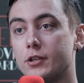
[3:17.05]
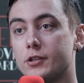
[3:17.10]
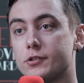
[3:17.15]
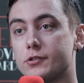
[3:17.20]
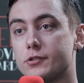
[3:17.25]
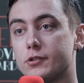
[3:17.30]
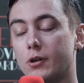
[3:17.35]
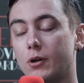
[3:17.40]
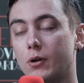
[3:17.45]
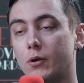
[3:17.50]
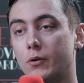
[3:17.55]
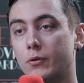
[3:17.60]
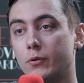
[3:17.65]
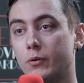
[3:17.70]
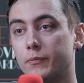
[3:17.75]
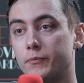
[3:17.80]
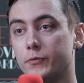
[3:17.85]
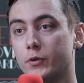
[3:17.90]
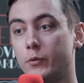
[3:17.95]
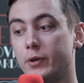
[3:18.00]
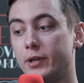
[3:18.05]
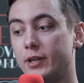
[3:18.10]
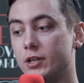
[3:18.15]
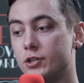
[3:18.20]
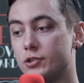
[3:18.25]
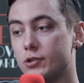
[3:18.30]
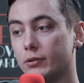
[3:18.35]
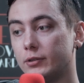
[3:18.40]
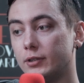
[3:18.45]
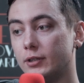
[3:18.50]
So we
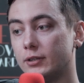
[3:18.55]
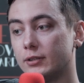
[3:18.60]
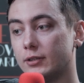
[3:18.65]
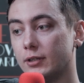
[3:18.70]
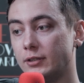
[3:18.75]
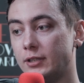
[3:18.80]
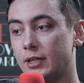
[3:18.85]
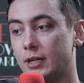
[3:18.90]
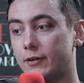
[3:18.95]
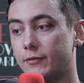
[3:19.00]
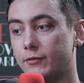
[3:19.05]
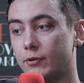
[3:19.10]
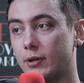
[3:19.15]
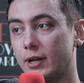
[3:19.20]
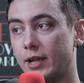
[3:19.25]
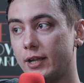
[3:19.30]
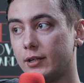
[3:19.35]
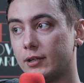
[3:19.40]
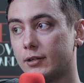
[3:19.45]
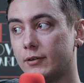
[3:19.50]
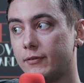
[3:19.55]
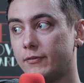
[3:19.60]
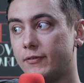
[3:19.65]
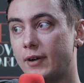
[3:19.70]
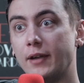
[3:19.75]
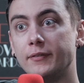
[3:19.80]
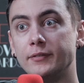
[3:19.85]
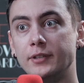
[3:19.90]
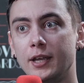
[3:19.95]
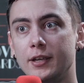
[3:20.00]
shot it there for like
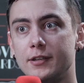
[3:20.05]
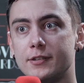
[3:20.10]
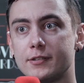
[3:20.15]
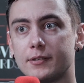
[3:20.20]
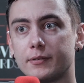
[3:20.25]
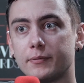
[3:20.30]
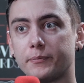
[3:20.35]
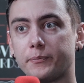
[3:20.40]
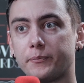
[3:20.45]
five days.